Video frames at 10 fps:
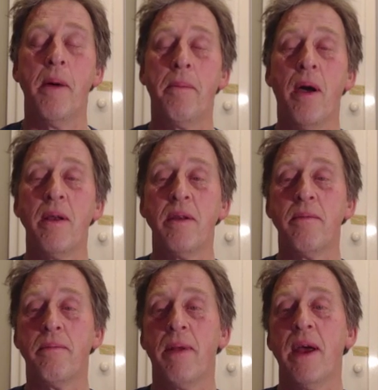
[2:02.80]
opponent
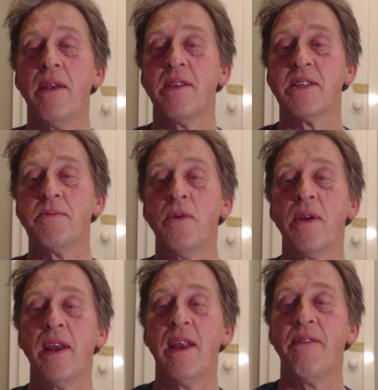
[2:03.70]
played this
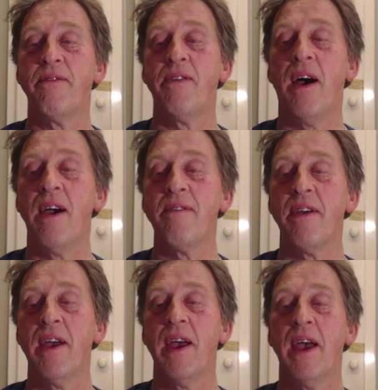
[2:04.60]
morning f5,
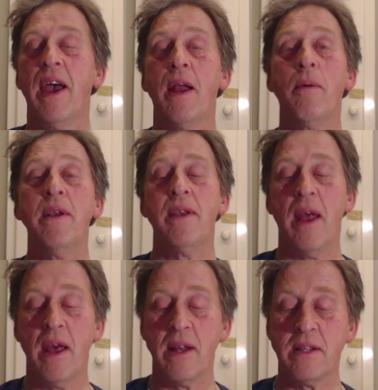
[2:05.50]
and it went
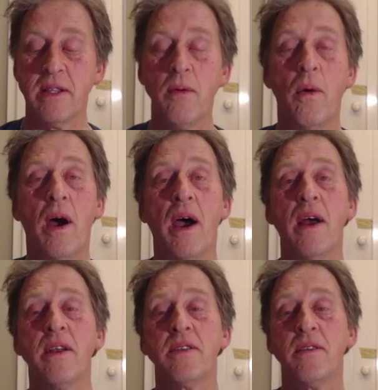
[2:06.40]
down to the
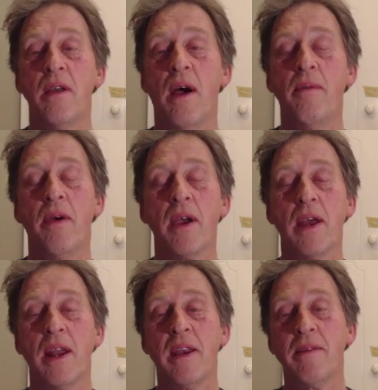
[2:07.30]
wire. I'm not
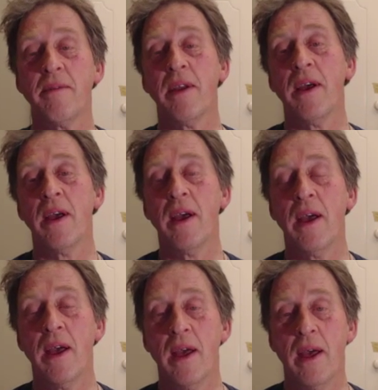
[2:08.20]
kidding.
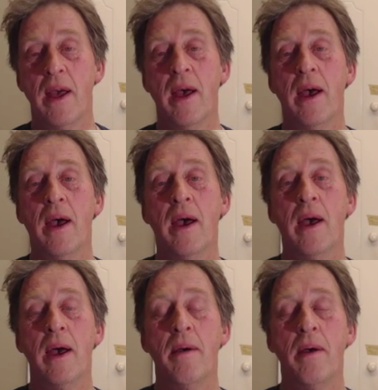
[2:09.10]

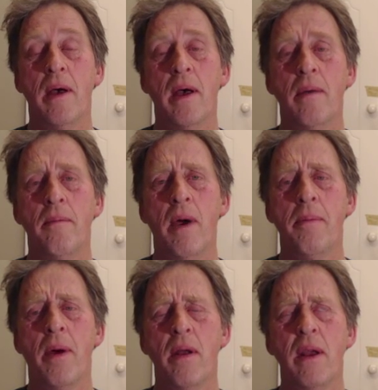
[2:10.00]
My
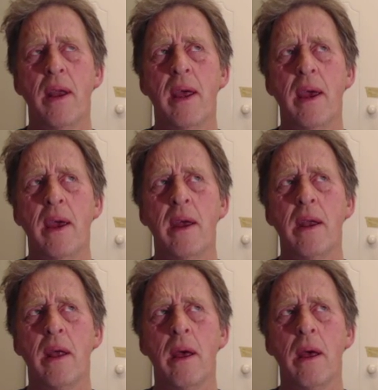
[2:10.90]
opponent had,